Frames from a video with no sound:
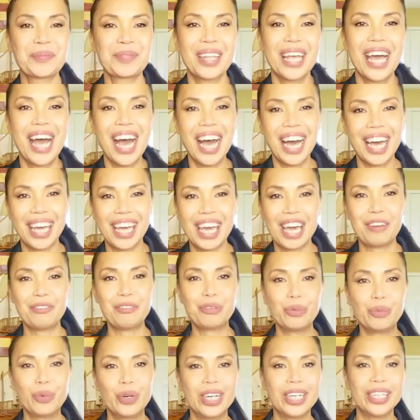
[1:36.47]
Hi
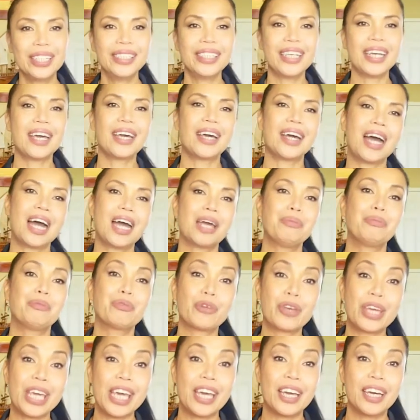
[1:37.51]
everyone, I'm
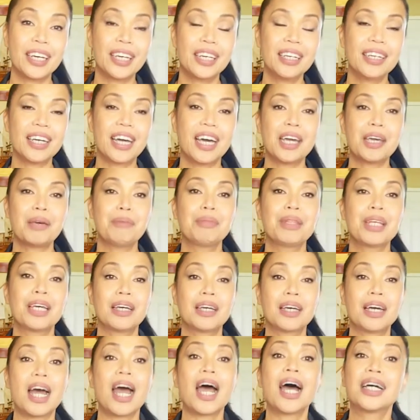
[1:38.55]
Ria. I'm
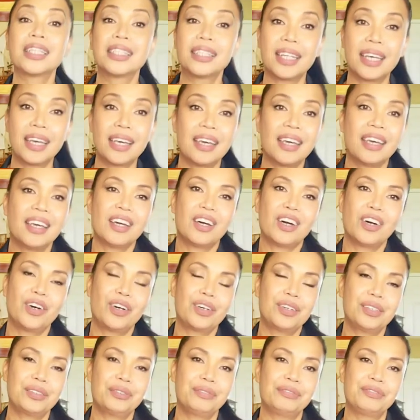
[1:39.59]
the ate
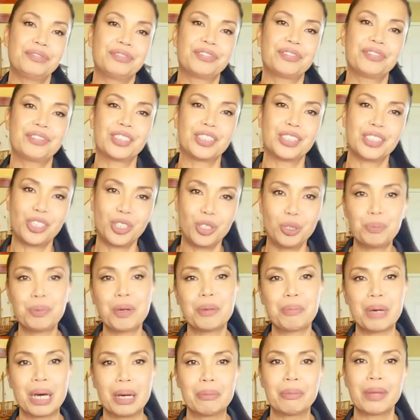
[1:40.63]
of
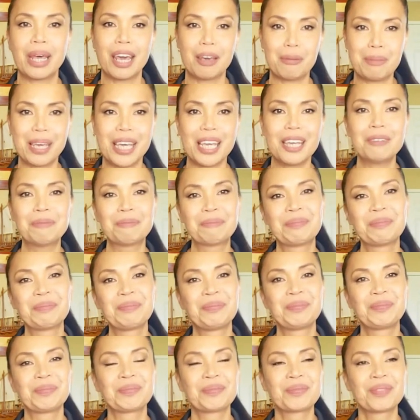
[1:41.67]
Supermom Emmy.
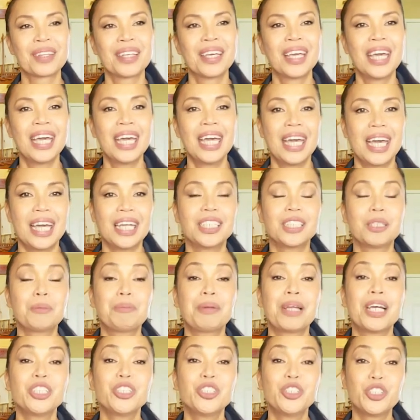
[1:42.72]
It's a
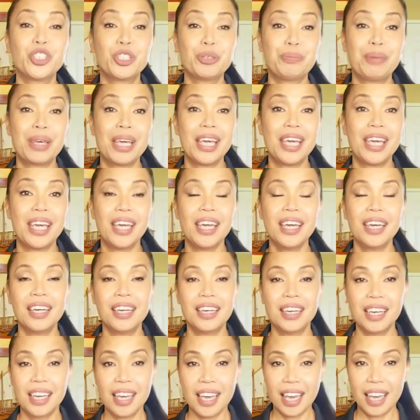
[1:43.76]
pleasure to be
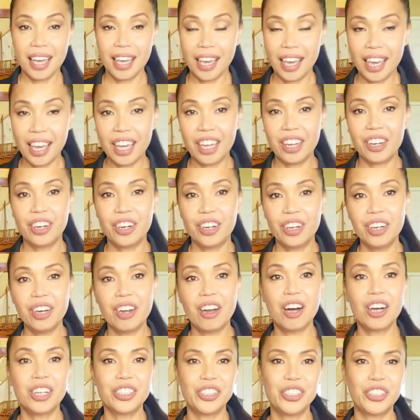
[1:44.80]
here
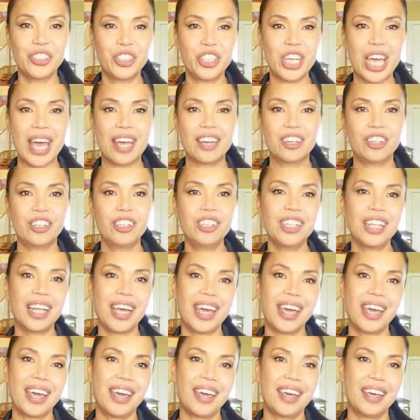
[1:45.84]
on your channel,
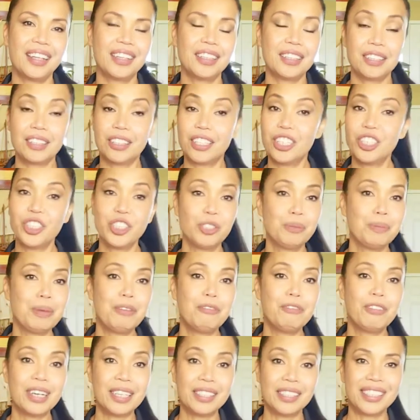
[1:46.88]
and this should be
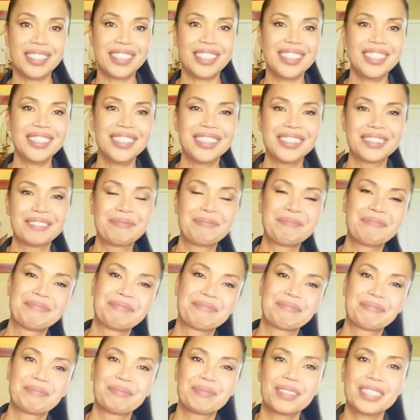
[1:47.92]
fun, sis.
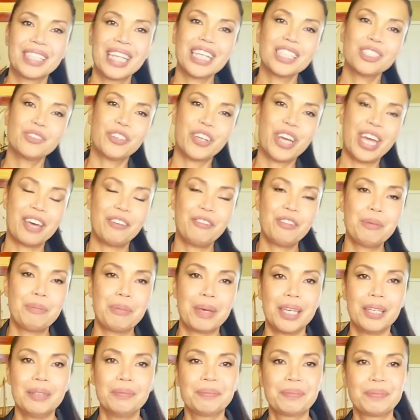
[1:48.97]
Thanks for having
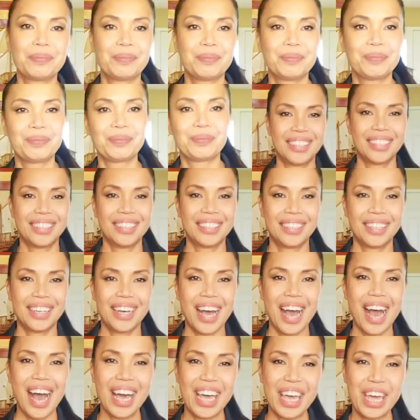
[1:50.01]
me.
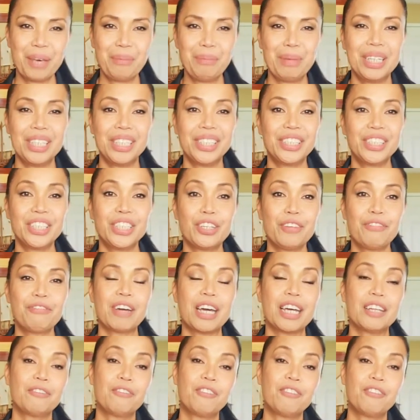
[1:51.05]
I am a certified